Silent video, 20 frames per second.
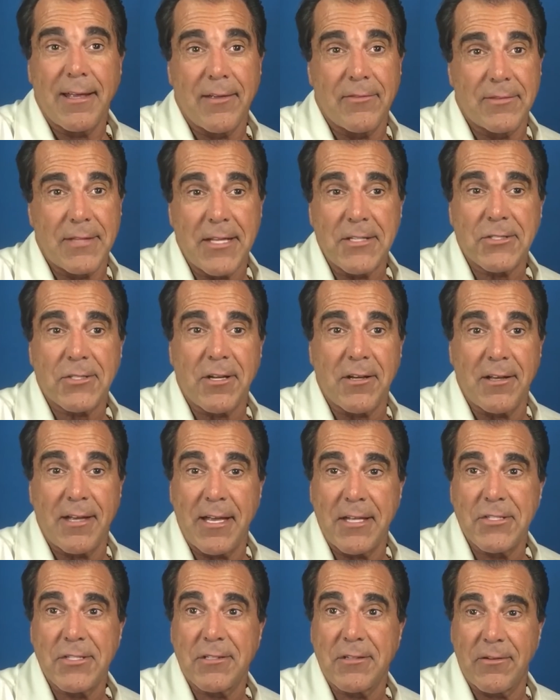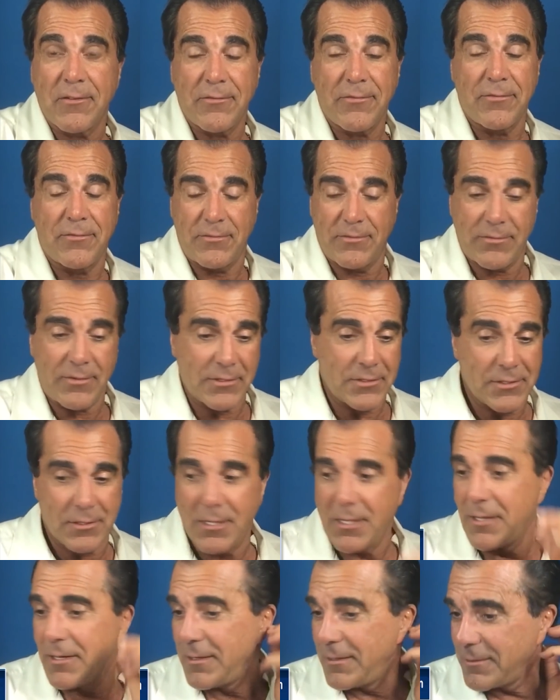If they start hedging and
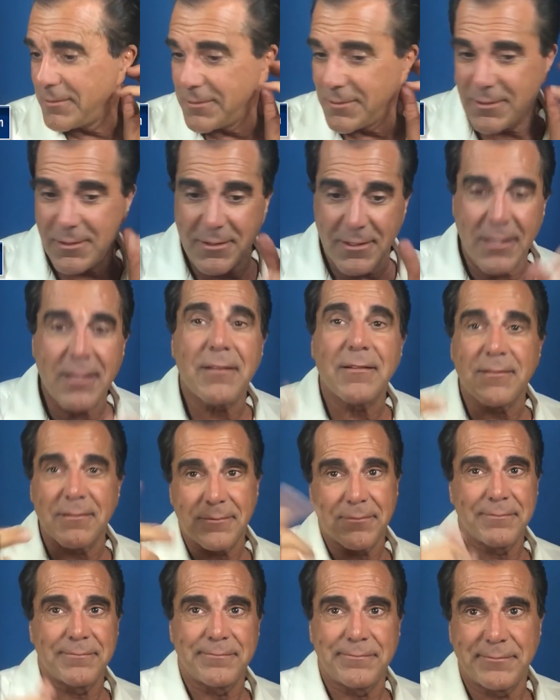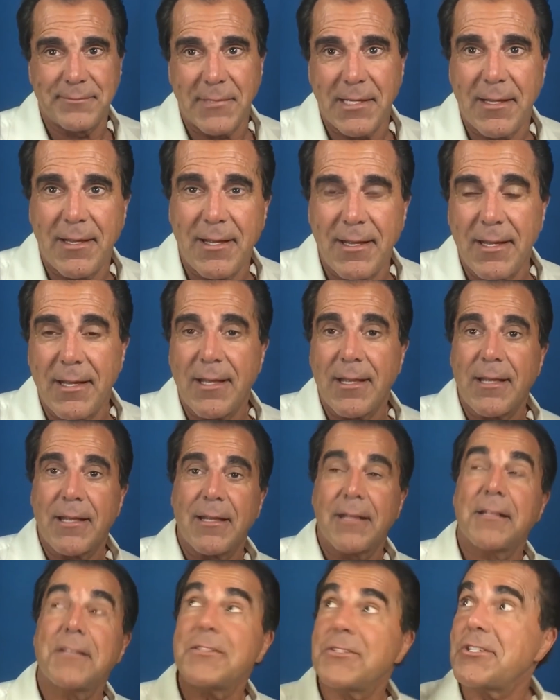fudging,
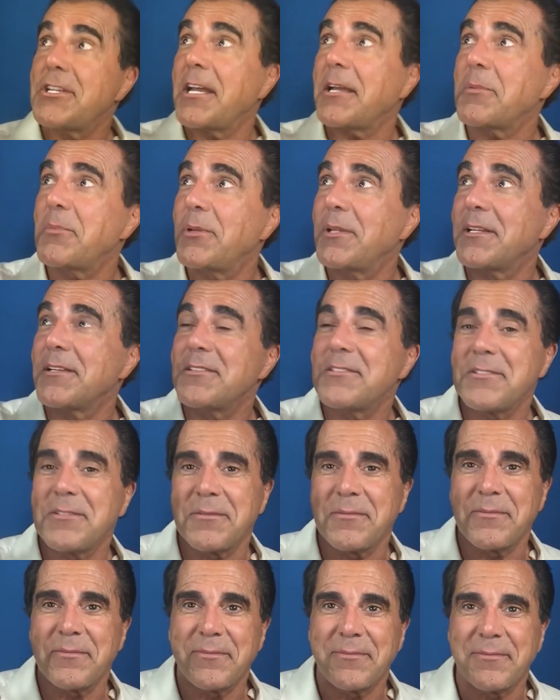check please.